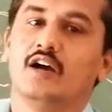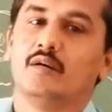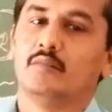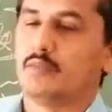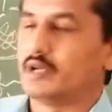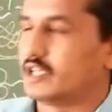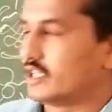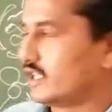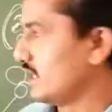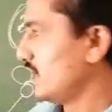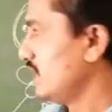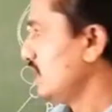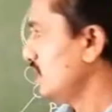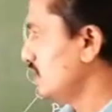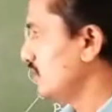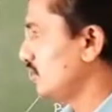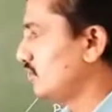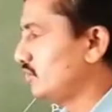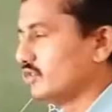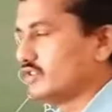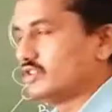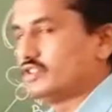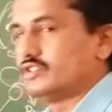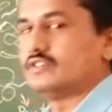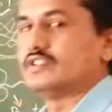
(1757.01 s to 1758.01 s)
But in
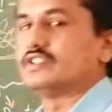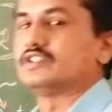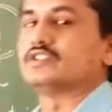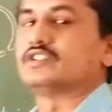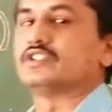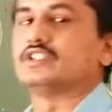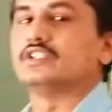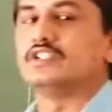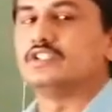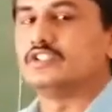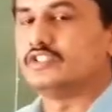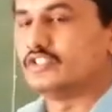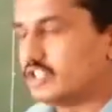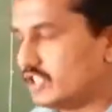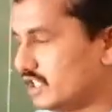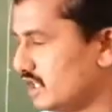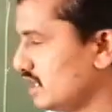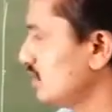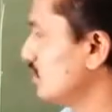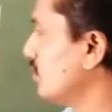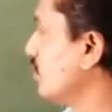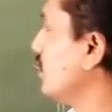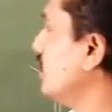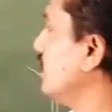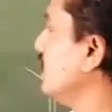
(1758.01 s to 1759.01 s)
this situation
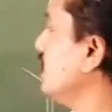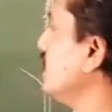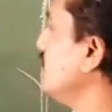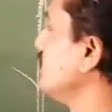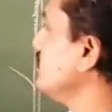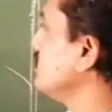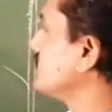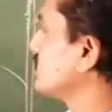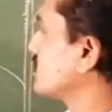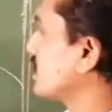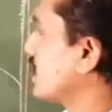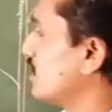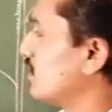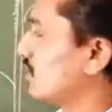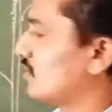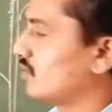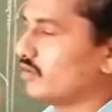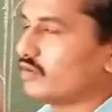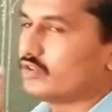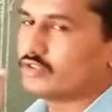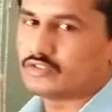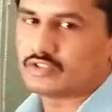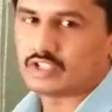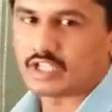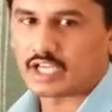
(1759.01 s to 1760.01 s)
gene only which
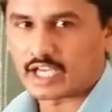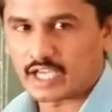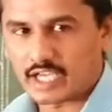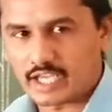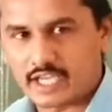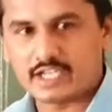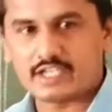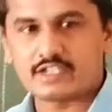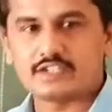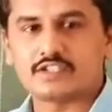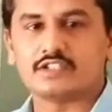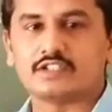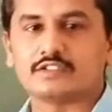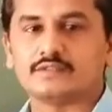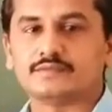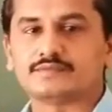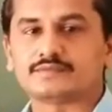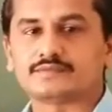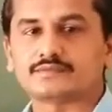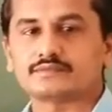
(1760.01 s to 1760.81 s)
controls the height,